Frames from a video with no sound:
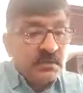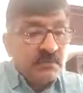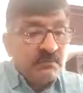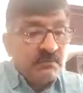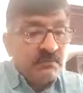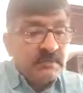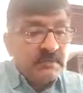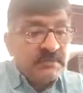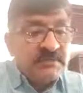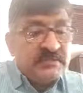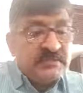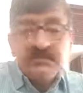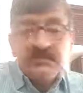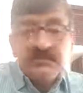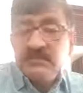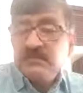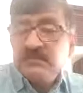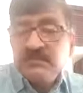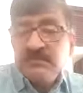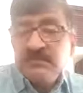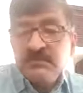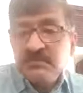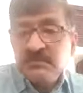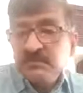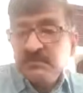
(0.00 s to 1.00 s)
One
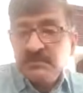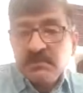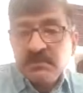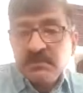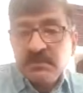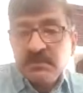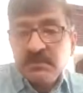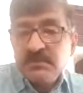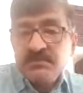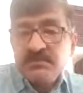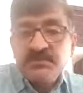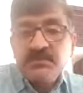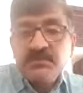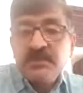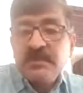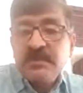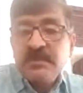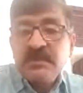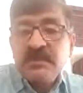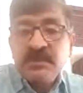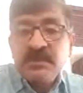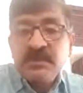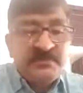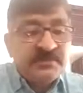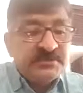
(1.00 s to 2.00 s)
is
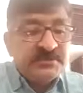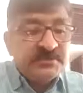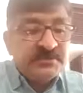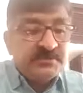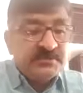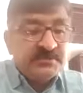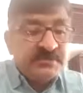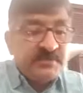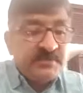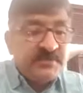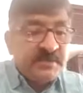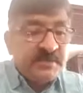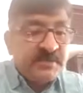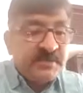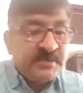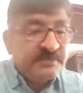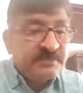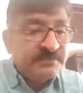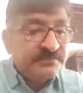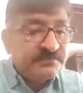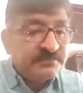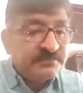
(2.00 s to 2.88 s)
surely elevation of the pain,